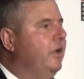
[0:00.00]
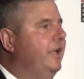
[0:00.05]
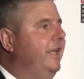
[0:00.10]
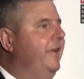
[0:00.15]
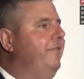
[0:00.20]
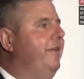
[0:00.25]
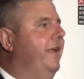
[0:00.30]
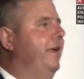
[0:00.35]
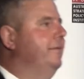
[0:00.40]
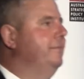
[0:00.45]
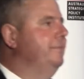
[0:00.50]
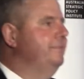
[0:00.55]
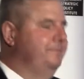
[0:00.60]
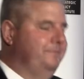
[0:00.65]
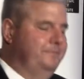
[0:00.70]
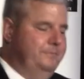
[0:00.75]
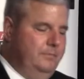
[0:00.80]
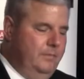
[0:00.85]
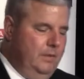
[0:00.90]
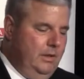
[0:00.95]
Good evening.
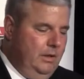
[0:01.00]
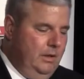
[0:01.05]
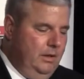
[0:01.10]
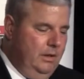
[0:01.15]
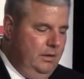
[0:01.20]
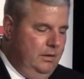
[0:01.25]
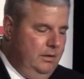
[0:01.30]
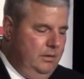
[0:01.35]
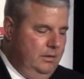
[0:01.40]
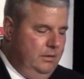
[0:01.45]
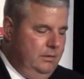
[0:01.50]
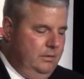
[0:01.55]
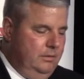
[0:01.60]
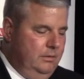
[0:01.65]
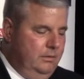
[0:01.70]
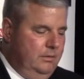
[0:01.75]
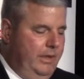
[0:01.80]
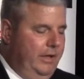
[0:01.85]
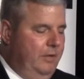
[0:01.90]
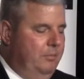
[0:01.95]

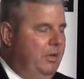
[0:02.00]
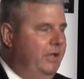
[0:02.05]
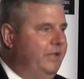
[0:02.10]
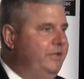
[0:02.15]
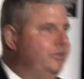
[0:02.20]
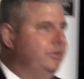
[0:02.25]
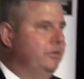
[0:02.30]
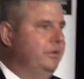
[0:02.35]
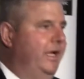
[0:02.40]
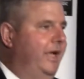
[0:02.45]
Air Marshal